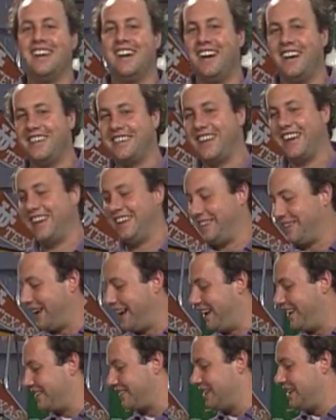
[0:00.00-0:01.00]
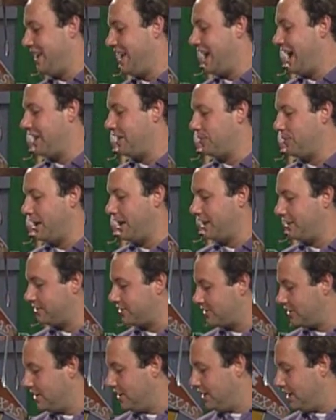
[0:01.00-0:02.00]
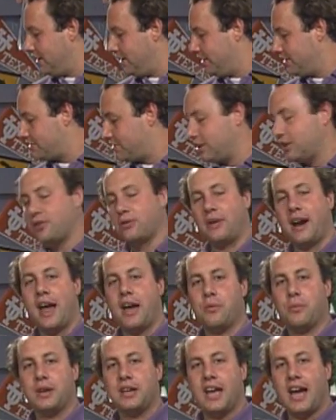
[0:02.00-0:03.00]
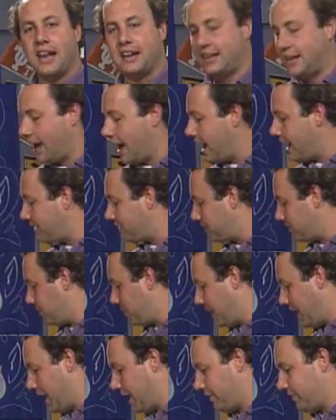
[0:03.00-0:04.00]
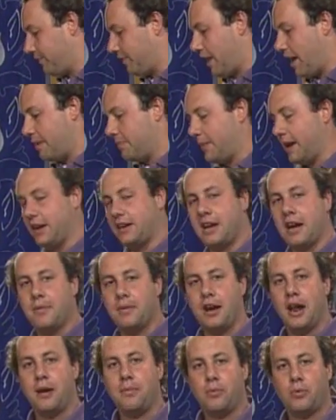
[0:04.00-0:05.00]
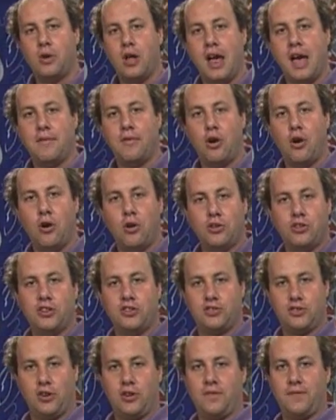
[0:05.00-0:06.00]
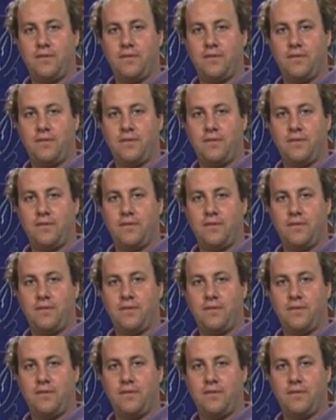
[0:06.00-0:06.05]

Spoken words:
Okay, you guys. Anyways, stick around. We got cakes and banana flambe coming up. We'll have a whole dessert